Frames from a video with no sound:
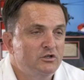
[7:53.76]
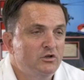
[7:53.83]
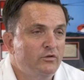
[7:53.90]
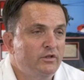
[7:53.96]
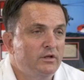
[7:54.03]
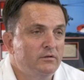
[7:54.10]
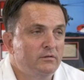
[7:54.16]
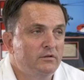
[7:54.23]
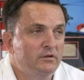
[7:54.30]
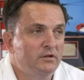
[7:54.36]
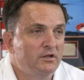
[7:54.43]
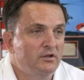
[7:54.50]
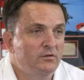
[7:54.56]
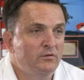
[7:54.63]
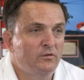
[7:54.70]
So
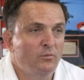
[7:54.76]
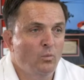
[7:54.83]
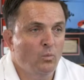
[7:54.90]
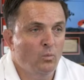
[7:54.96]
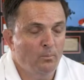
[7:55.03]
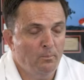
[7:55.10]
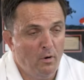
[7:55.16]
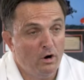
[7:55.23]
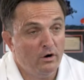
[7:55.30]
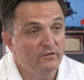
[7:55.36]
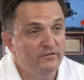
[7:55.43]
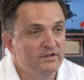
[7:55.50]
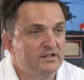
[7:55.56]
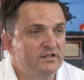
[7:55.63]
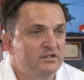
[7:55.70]
the part
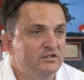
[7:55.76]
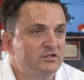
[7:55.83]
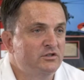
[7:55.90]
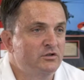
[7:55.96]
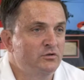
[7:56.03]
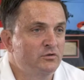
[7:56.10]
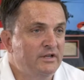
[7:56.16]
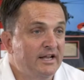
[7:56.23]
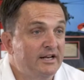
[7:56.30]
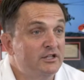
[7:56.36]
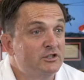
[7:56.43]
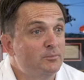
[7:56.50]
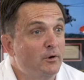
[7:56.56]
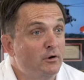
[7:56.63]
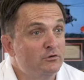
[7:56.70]
of it is to get
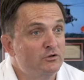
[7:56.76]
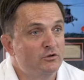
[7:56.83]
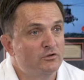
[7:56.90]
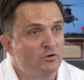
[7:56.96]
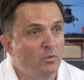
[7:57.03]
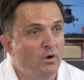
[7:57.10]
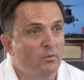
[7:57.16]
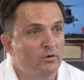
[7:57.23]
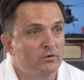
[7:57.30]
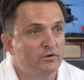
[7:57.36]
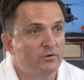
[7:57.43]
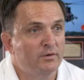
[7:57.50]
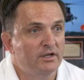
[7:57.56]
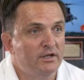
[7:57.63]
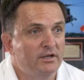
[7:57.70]
exposure to what we're
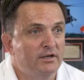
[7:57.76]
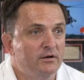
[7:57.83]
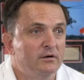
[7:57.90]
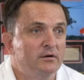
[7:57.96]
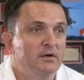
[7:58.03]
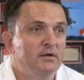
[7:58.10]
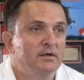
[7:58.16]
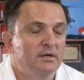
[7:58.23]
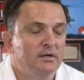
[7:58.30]
doing here.